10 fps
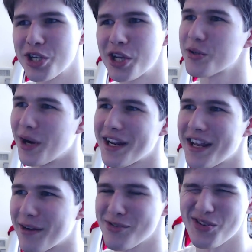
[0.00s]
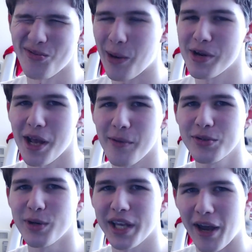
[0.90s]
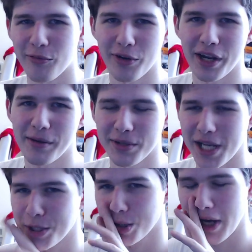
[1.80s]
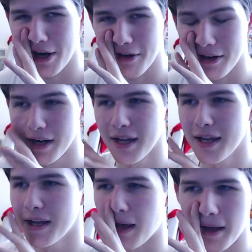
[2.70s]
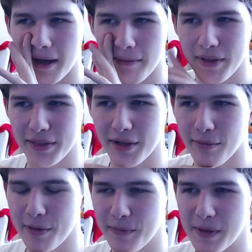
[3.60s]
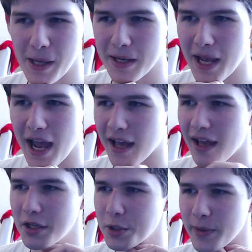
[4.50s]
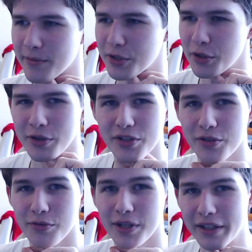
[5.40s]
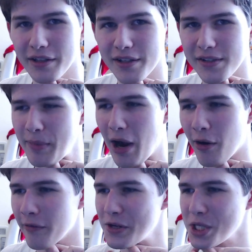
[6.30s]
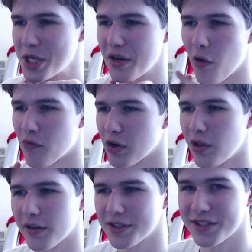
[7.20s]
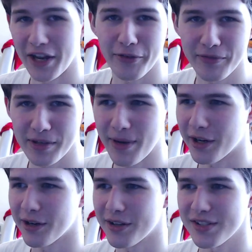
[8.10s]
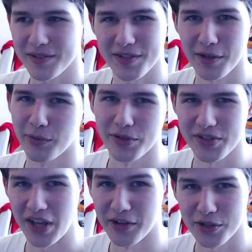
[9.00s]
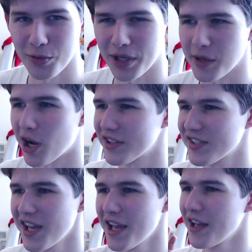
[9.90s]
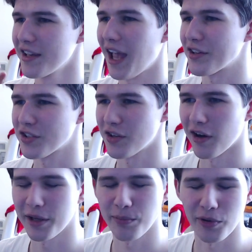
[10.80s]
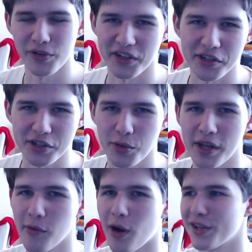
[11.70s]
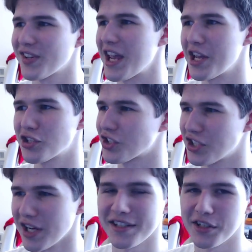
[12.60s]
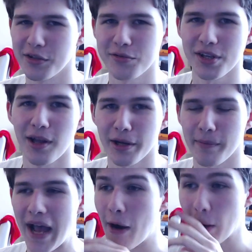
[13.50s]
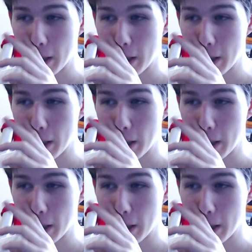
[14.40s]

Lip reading: 20, and I'm just rounding up to account for any potential error that there might be. And yeah, HBM2 is just ridiculously power efficient. Overclocked to 1050 megahertz, it still pulls under 20 watts. At stock, it pulls under 20 watts. It just doesn't use a lot of power.